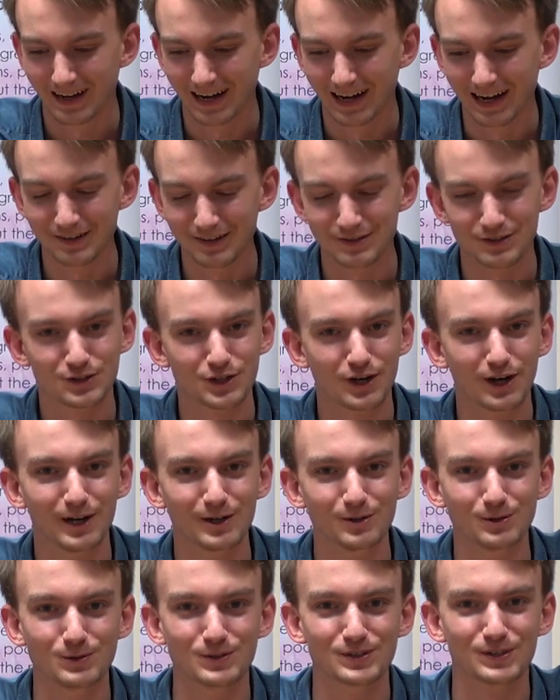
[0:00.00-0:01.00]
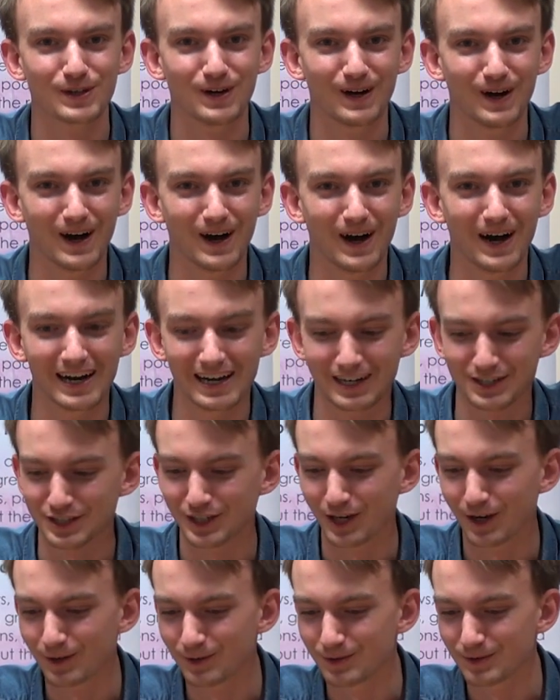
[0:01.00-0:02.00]
As a child, I
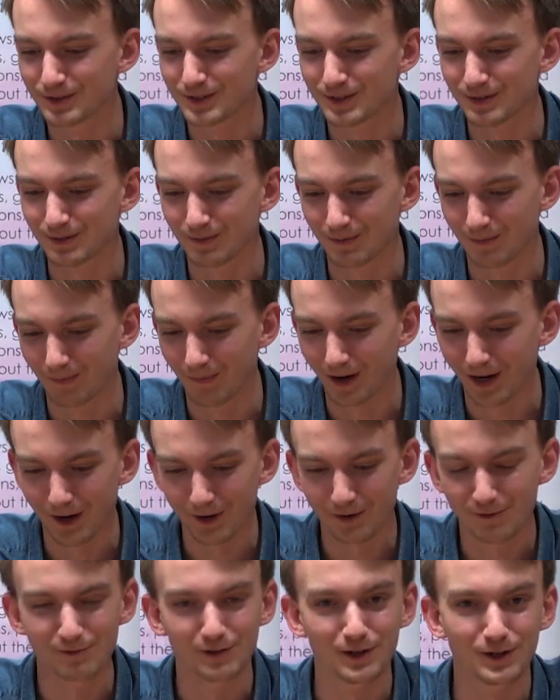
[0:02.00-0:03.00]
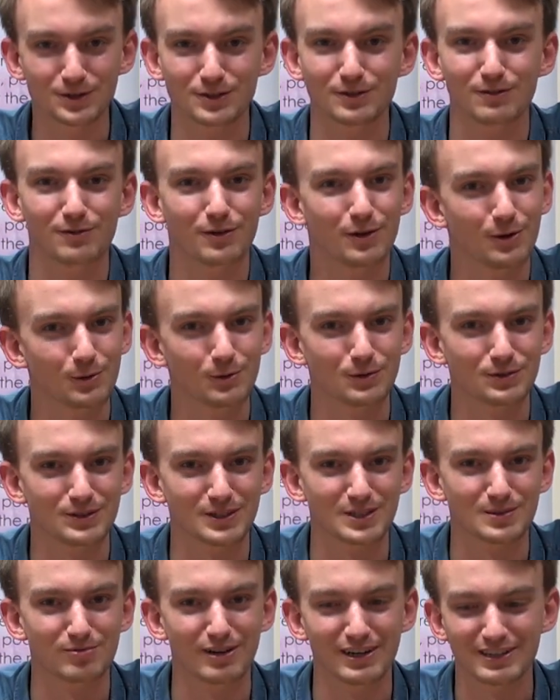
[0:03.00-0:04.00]
actually owned my own version of the Hogwarts
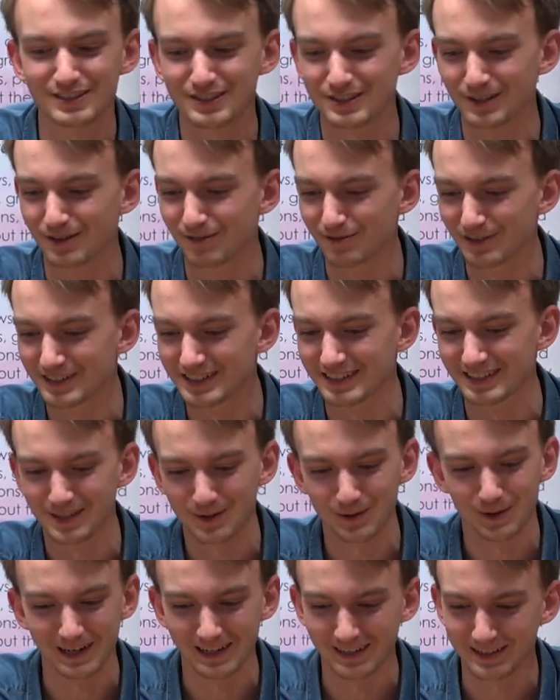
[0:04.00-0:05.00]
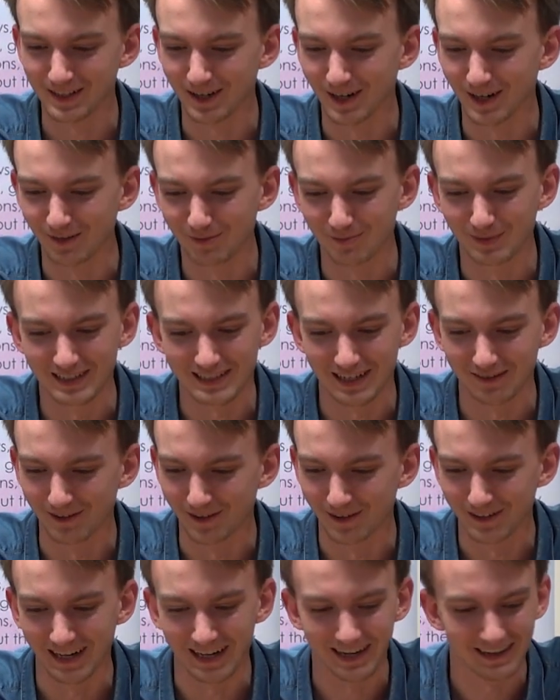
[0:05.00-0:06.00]
Express, so this is quite exciting for me to have a
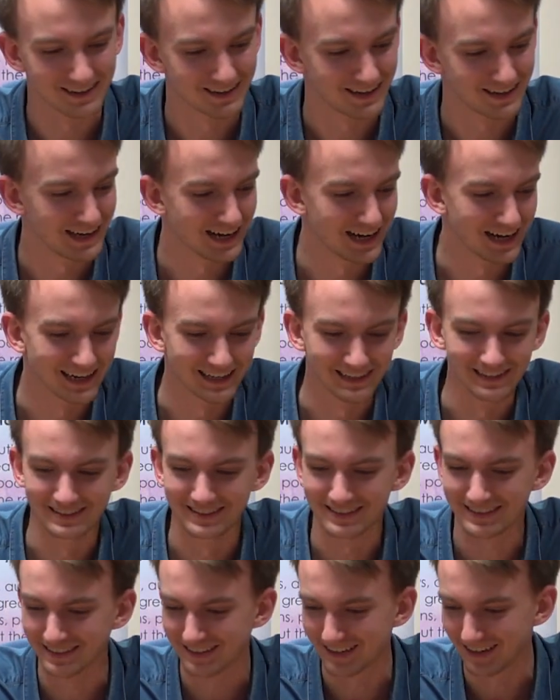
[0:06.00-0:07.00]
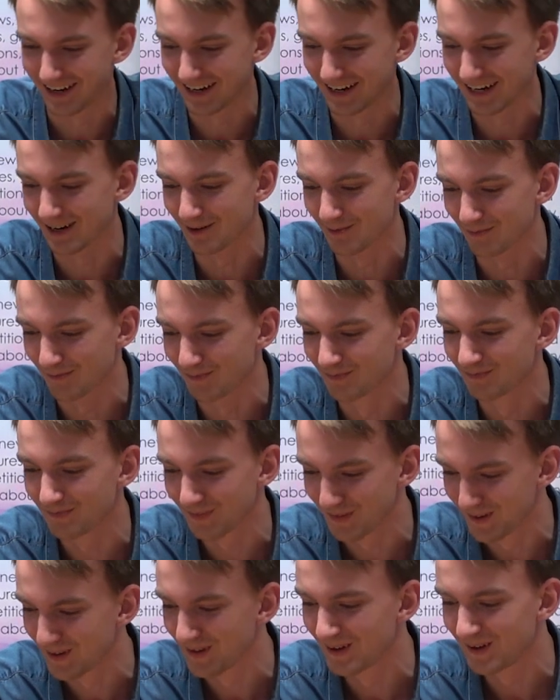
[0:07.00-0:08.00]
look at, and I am
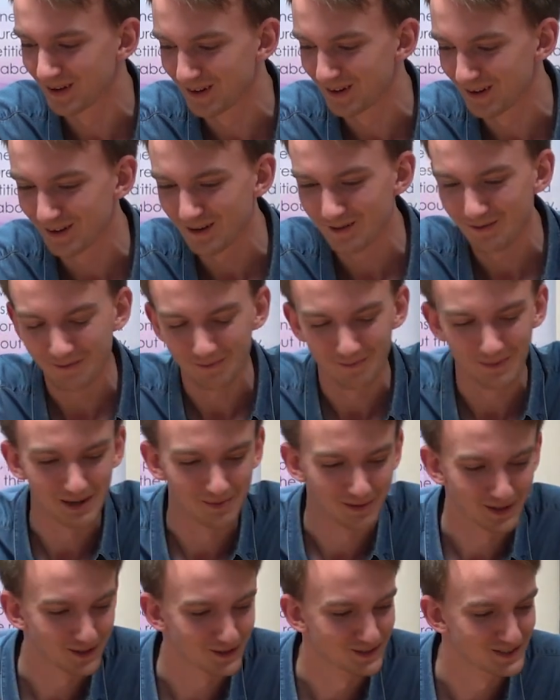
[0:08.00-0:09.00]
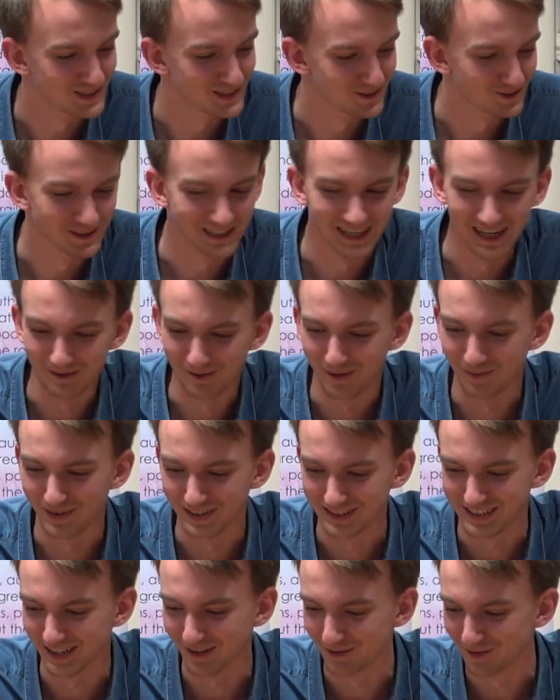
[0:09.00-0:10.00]
maybe considering getting one
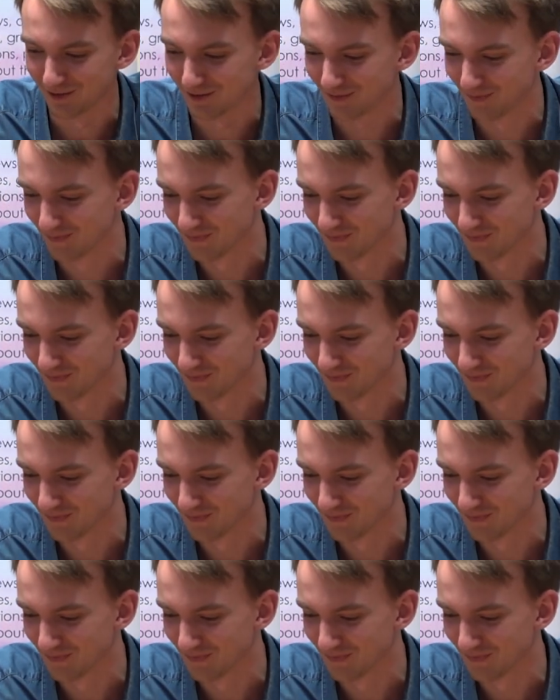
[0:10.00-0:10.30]
myself.